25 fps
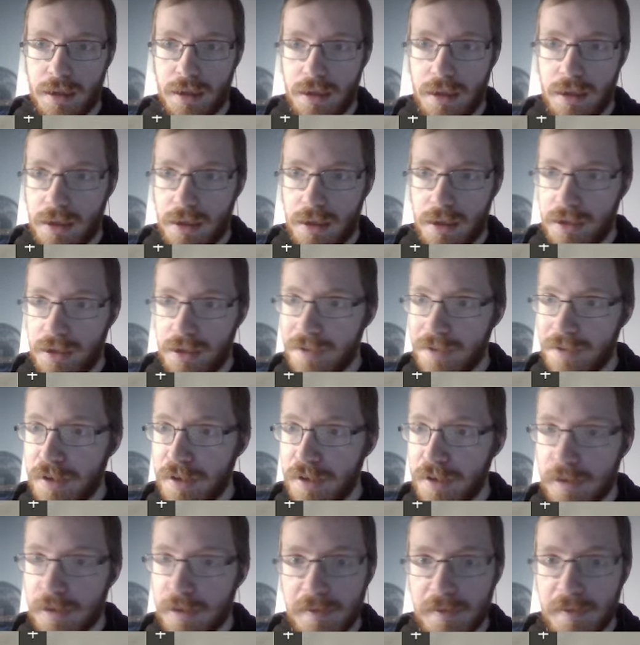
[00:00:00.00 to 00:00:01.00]
definitely do
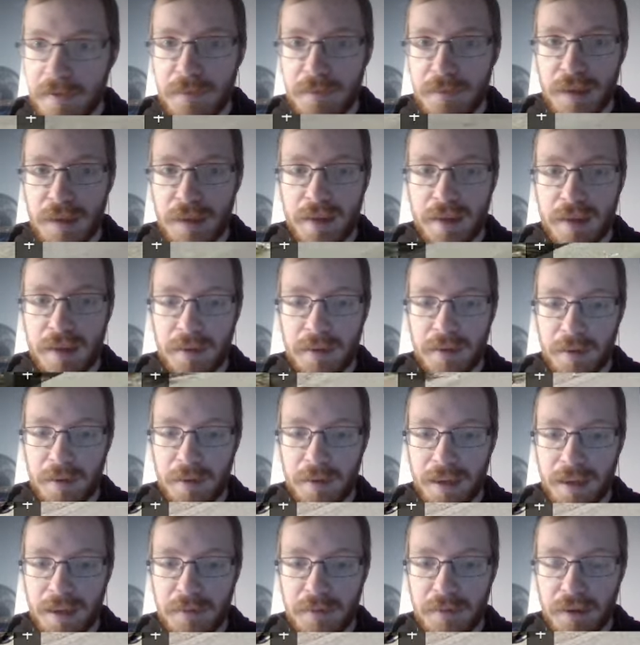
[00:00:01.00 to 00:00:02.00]
miss that sometimes with
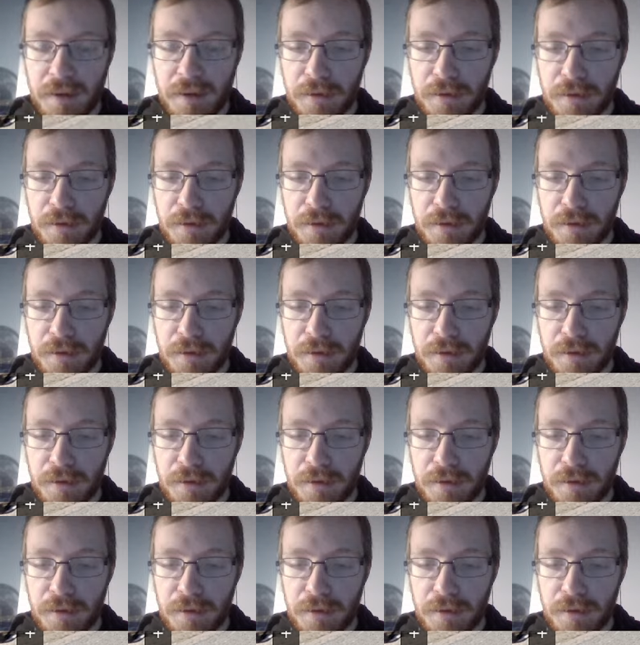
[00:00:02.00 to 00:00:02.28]
the script